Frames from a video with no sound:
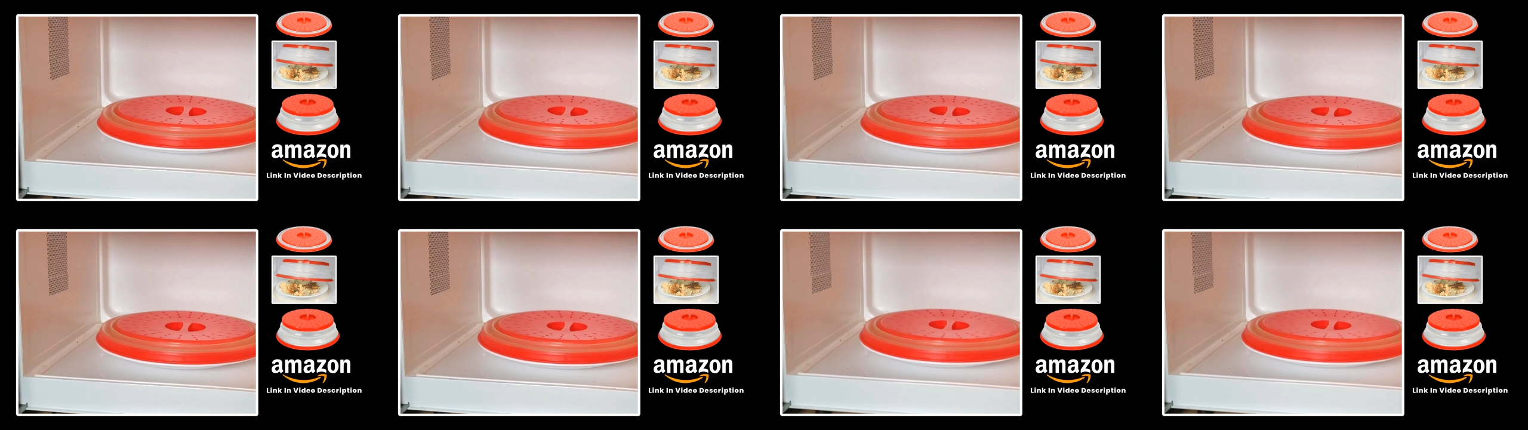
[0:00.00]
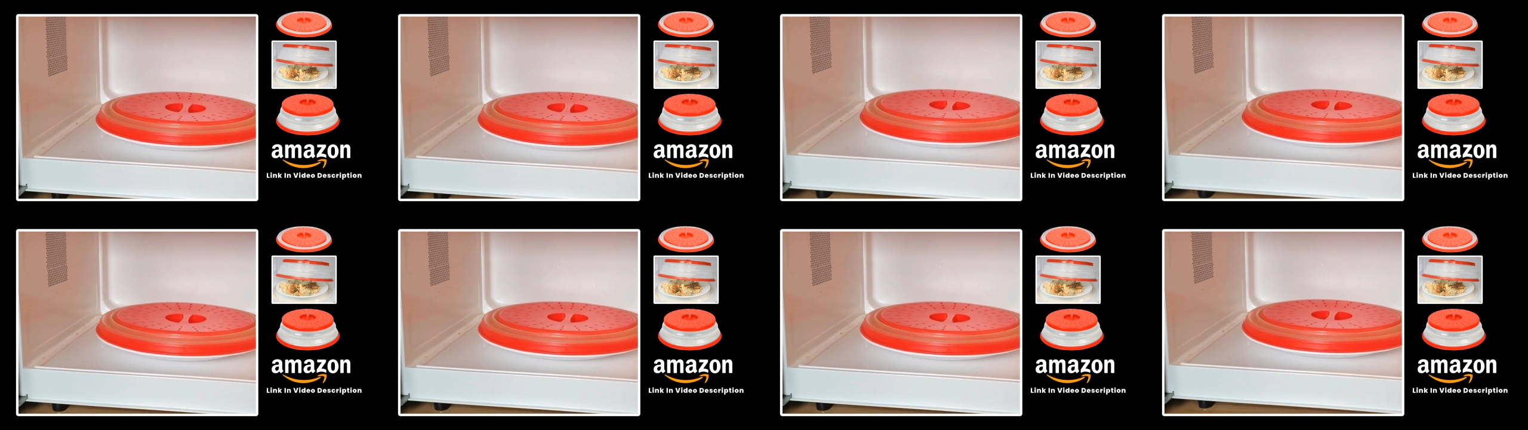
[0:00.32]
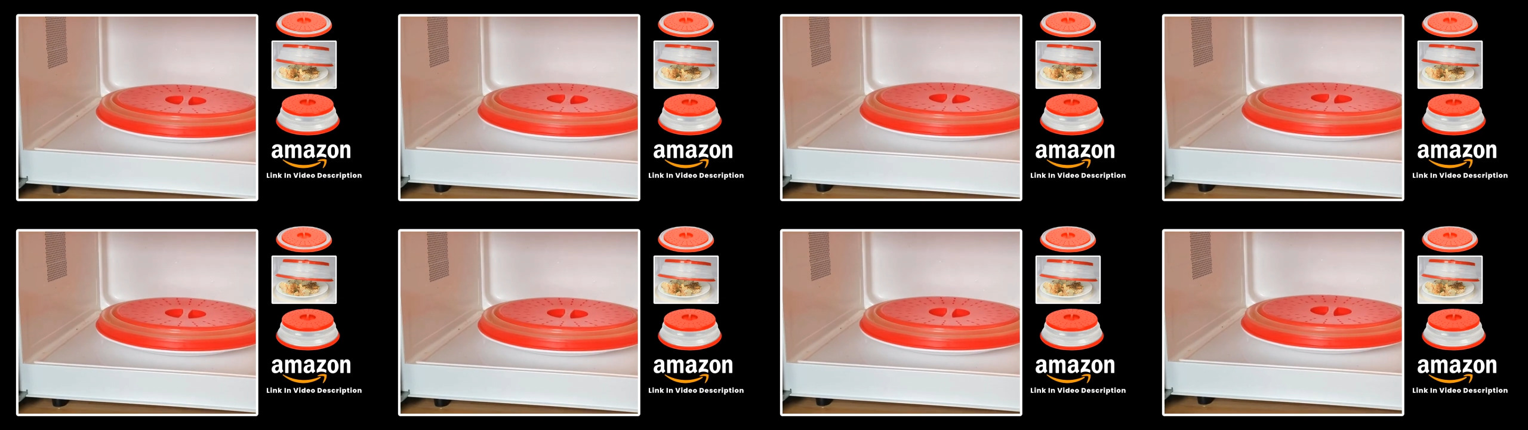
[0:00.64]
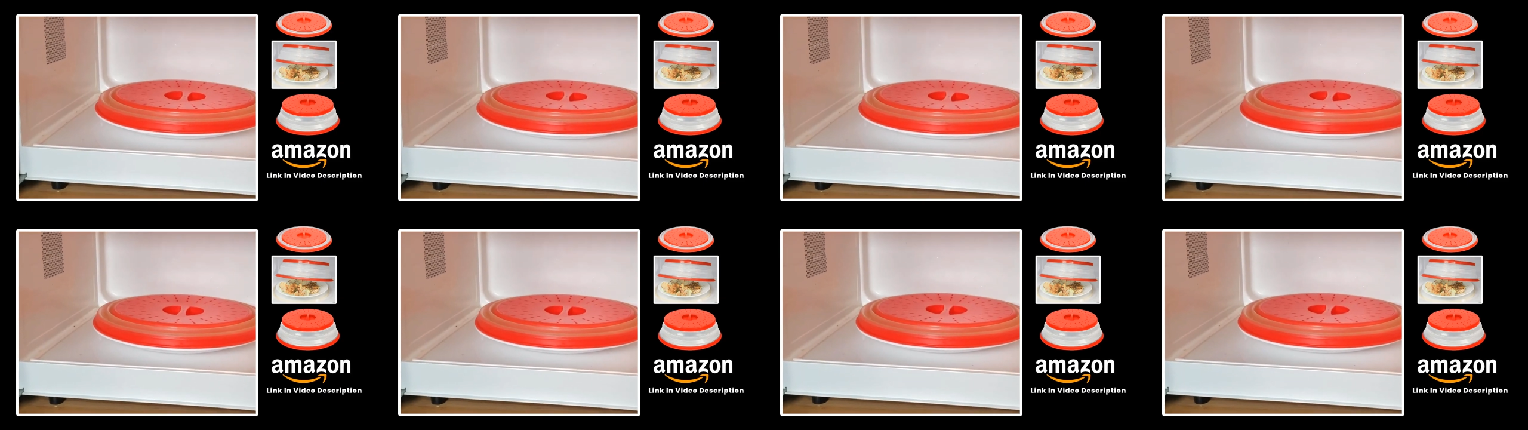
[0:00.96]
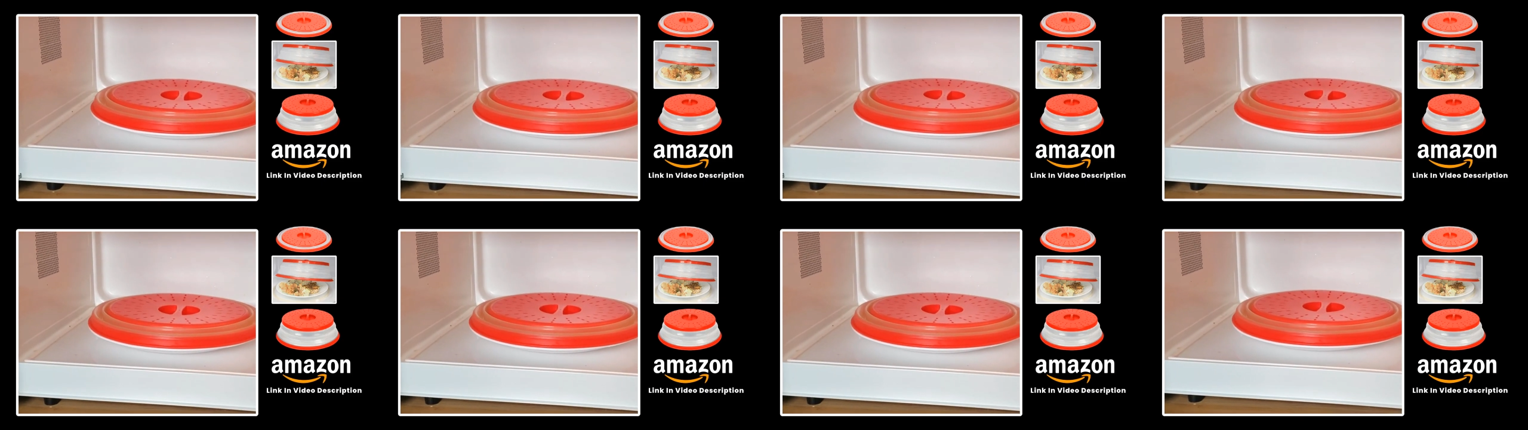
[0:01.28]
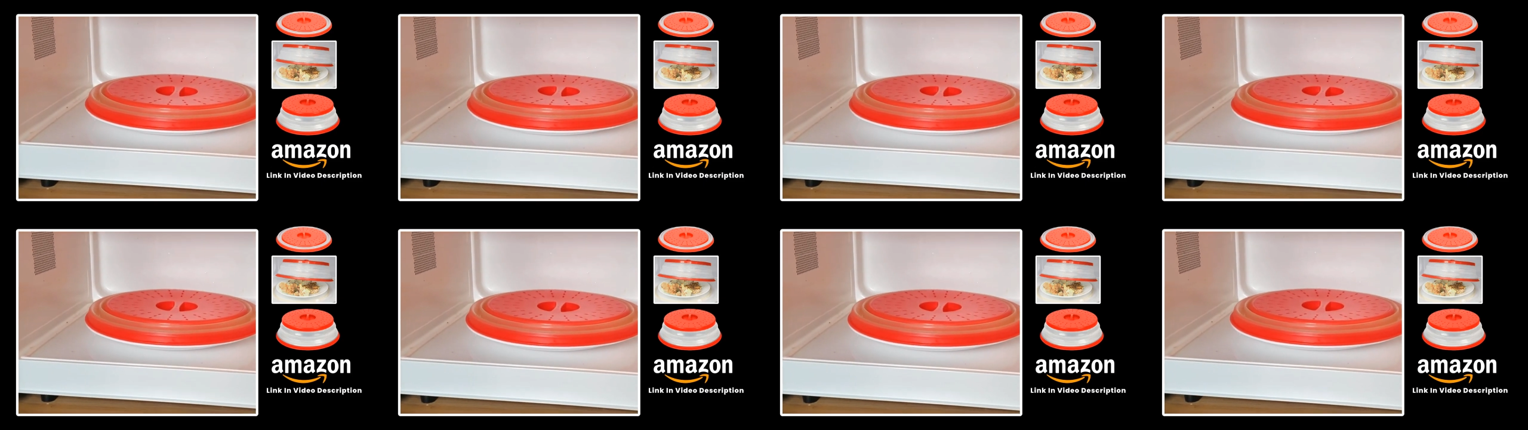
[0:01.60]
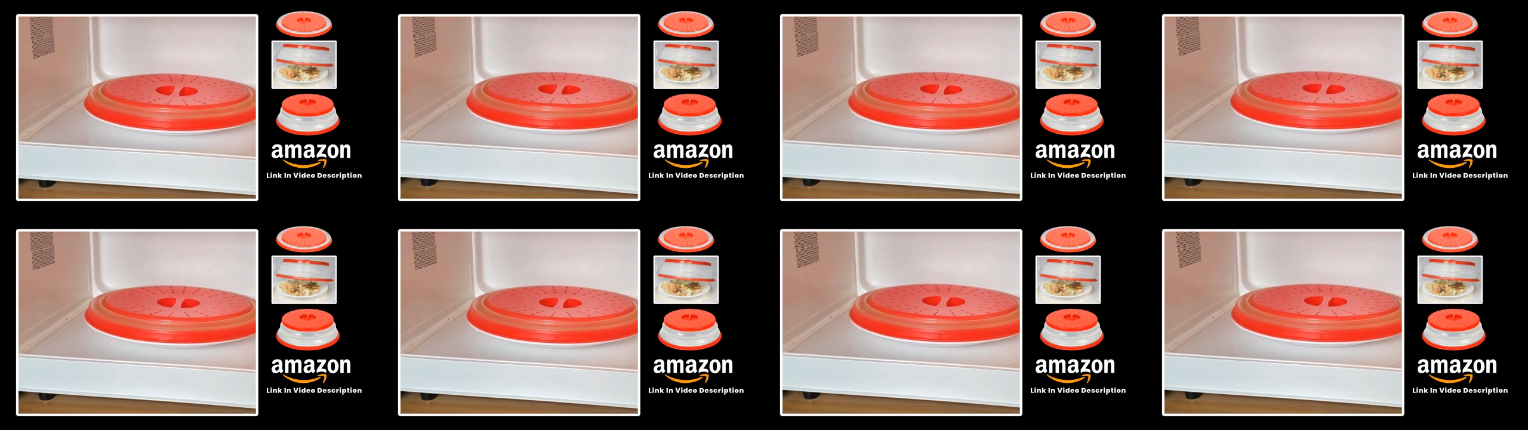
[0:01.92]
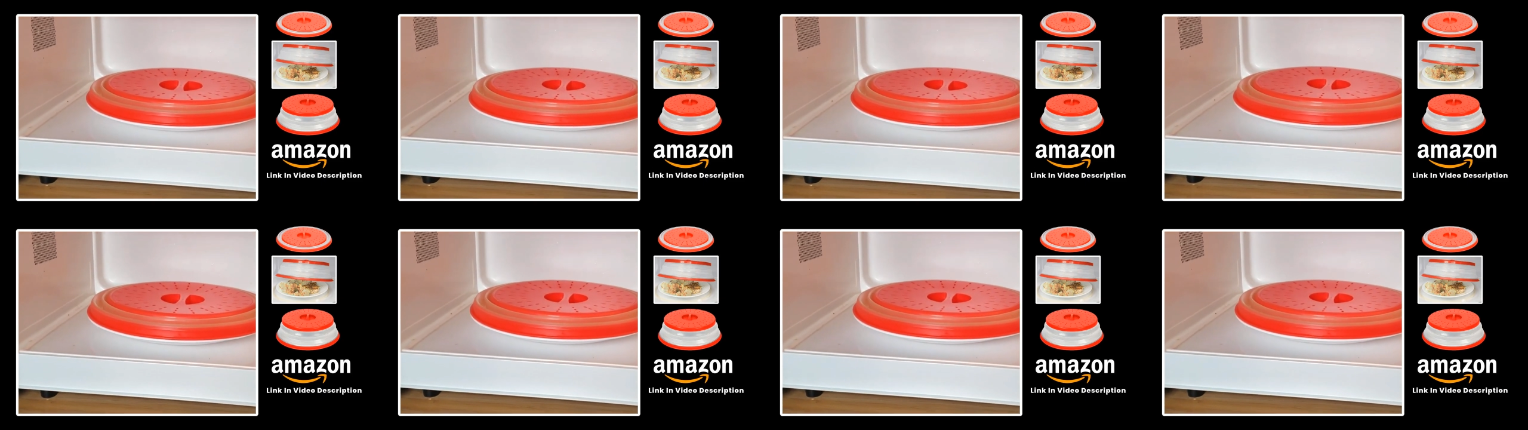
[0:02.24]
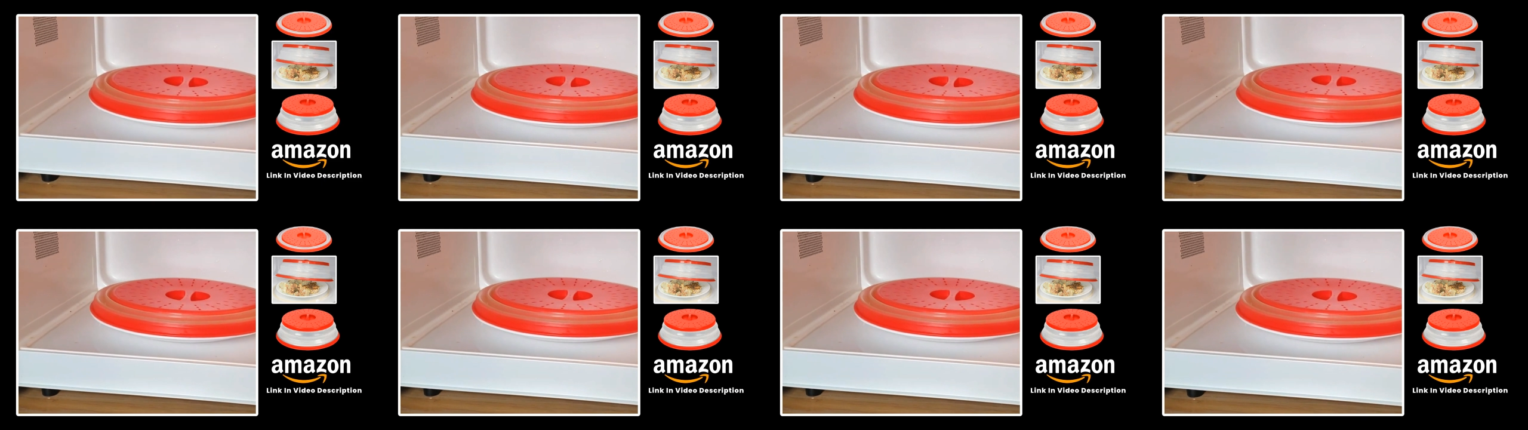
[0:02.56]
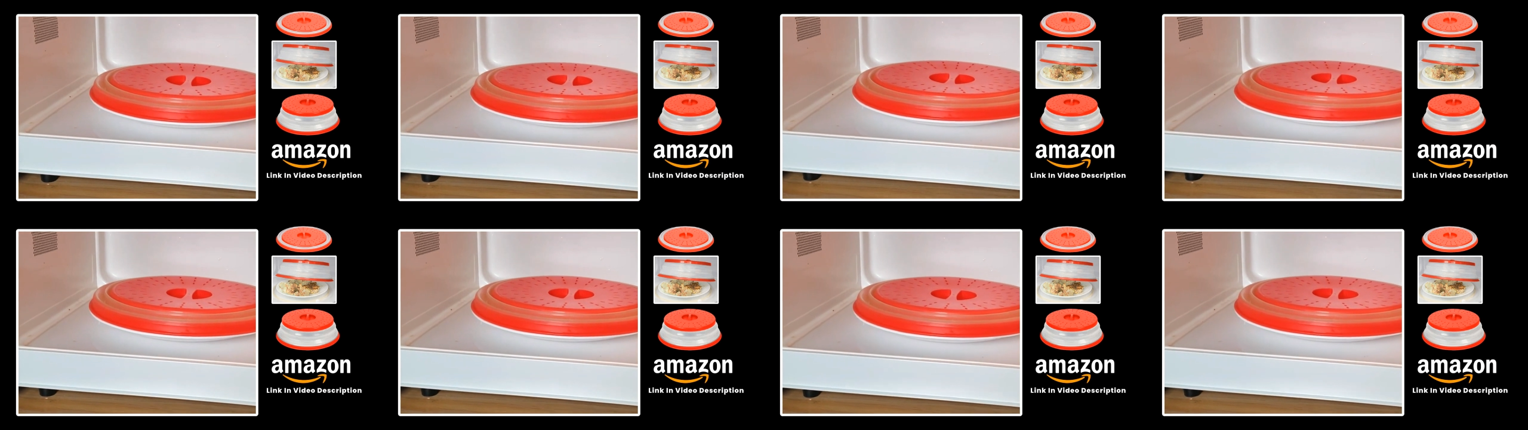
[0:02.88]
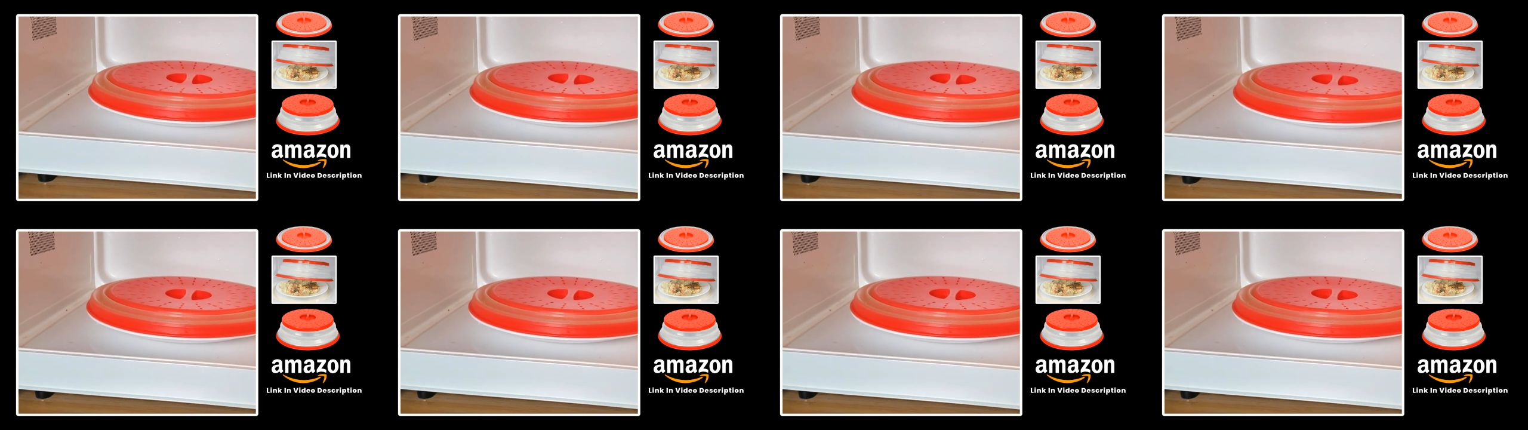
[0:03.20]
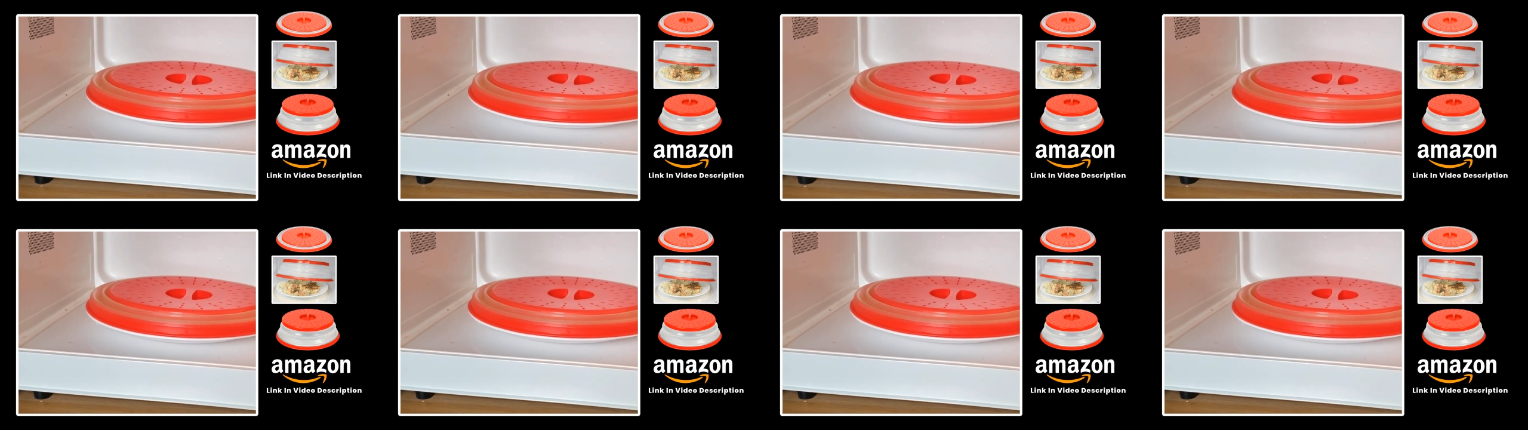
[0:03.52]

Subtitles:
[unreadable: no face in view]